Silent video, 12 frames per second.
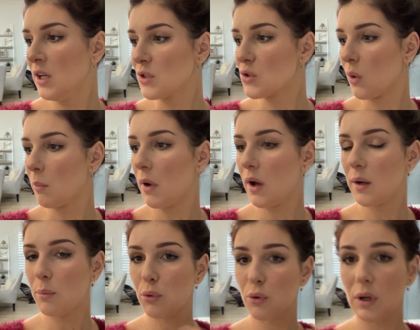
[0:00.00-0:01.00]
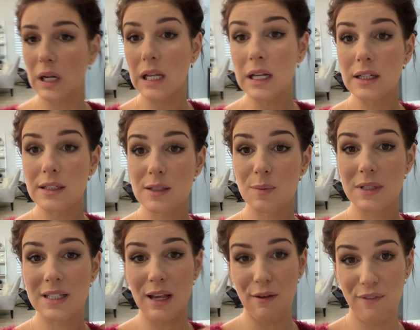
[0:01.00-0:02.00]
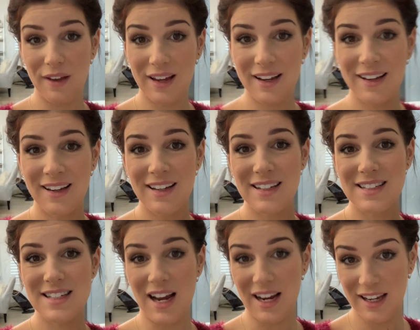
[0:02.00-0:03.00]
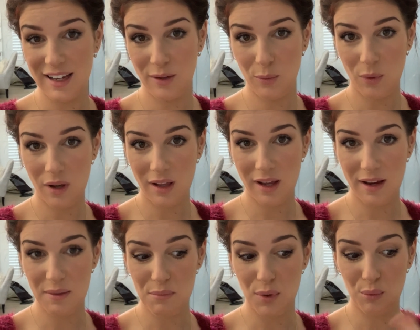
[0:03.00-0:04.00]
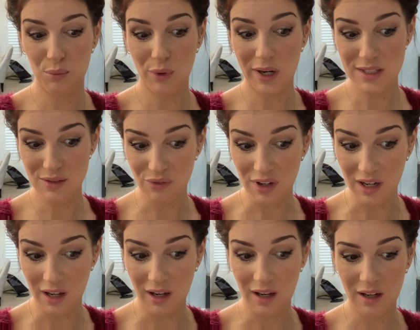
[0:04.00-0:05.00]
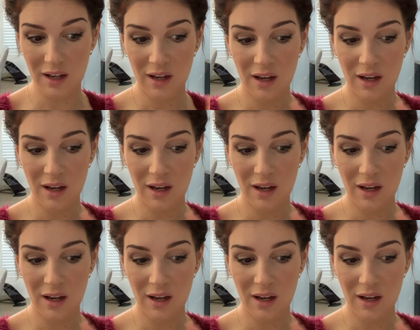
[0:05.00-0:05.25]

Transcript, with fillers: So I'm on a pretty specific diet while I'm breastfeeding,